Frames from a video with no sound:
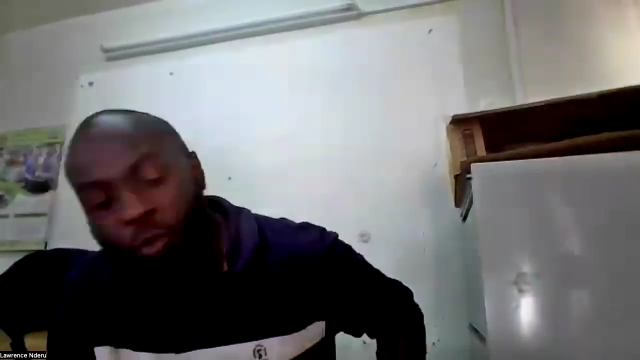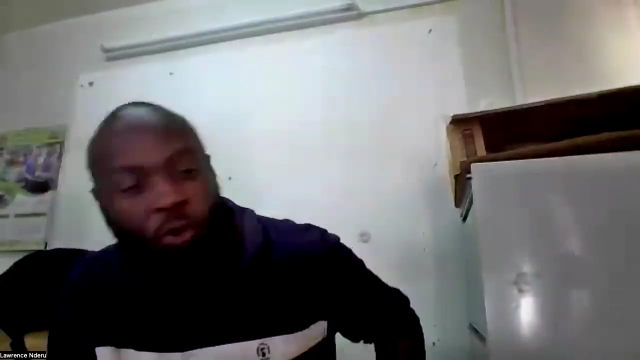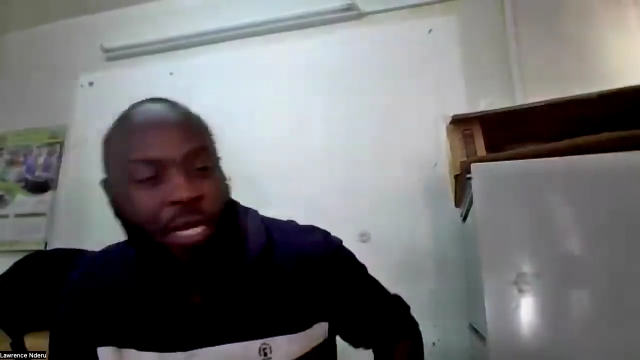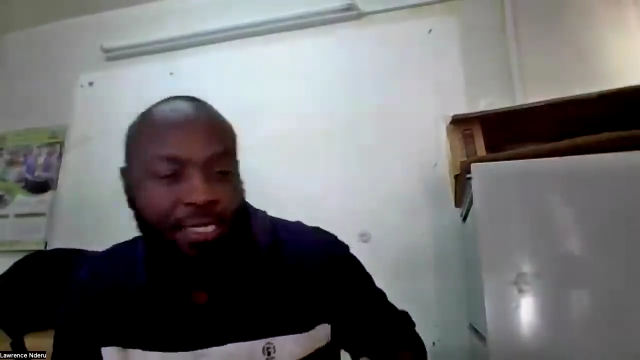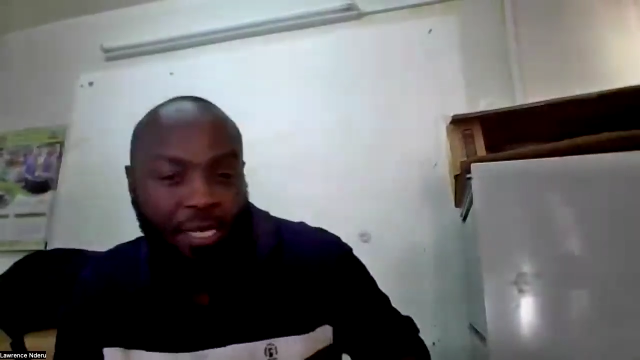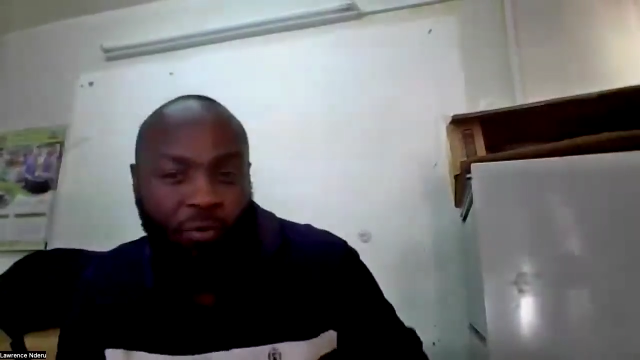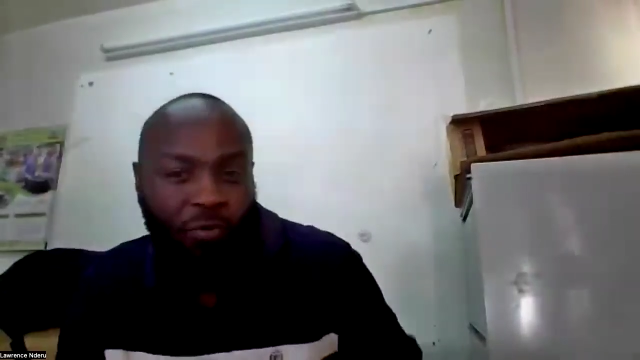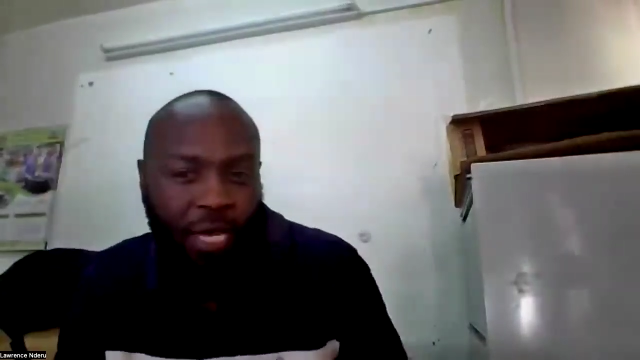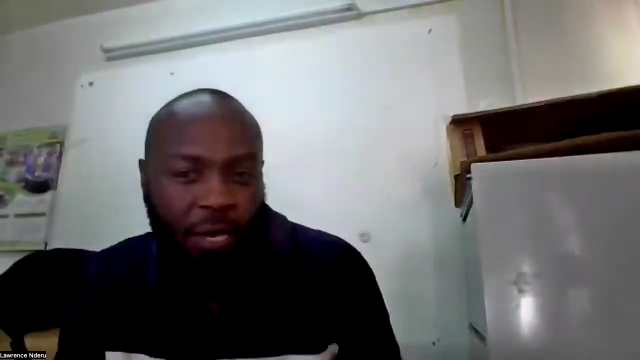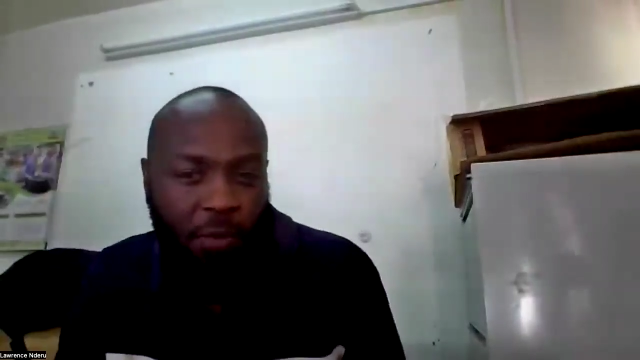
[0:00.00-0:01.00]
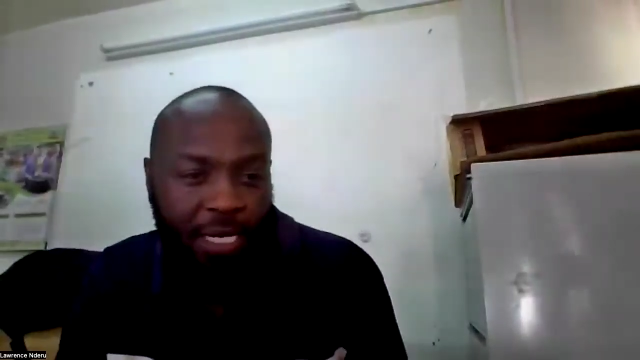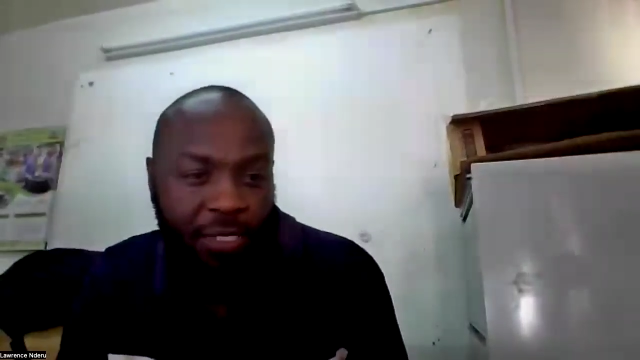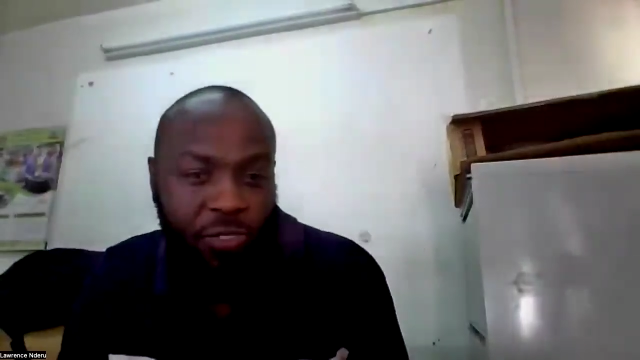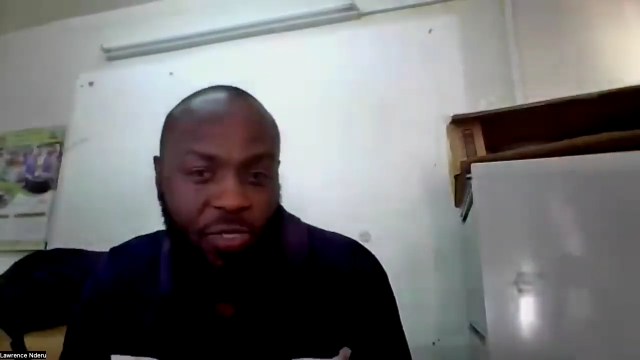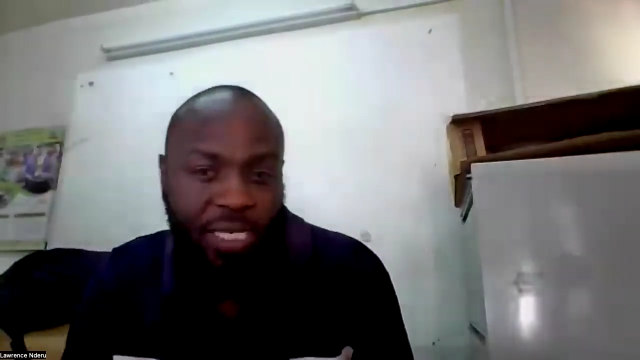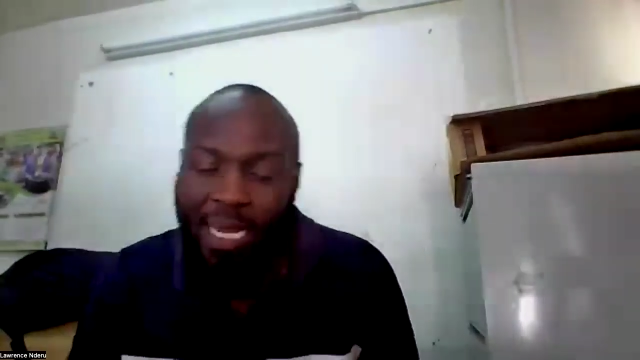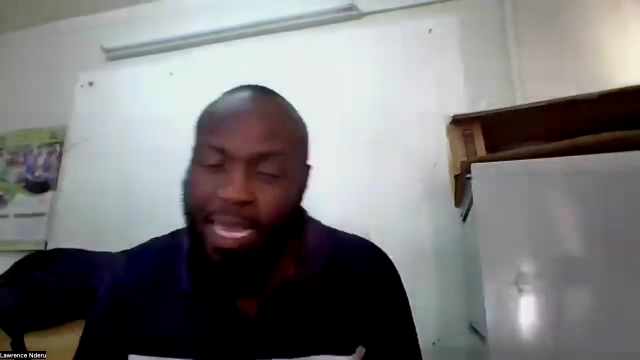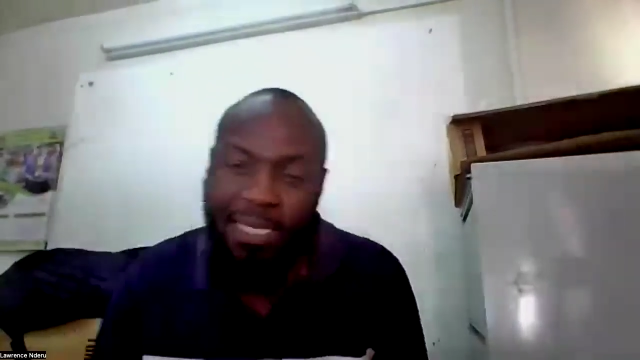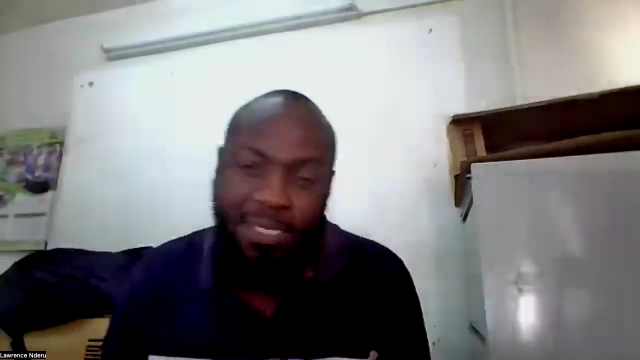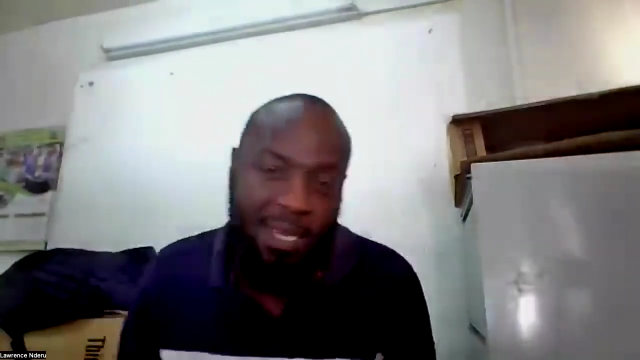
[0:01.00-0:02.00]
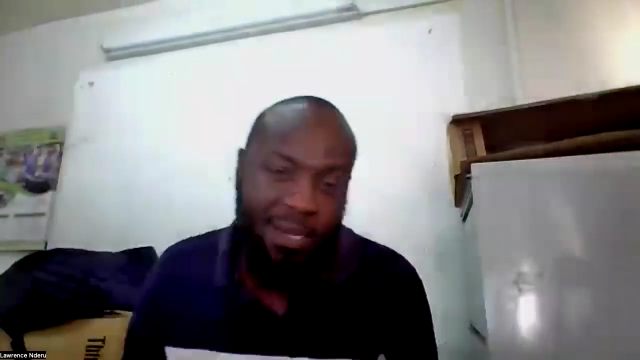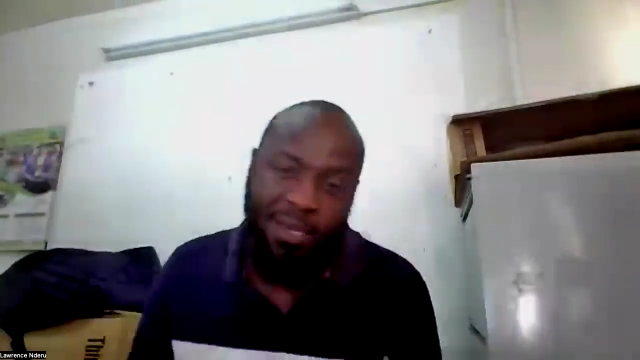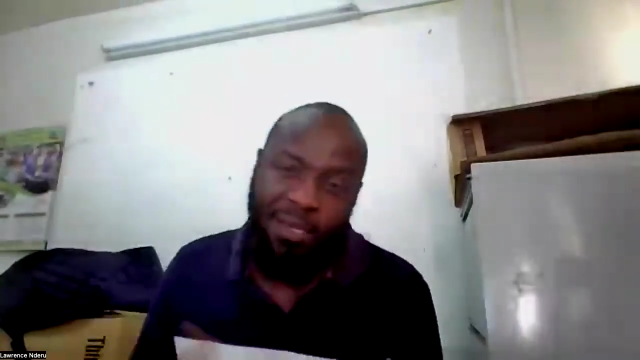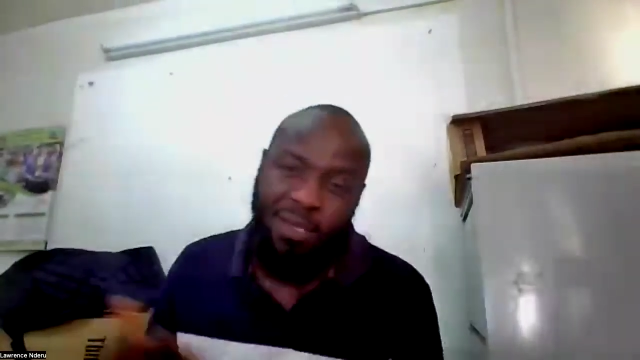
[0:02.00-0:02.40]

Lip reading: what are some of the companies using. Like I said,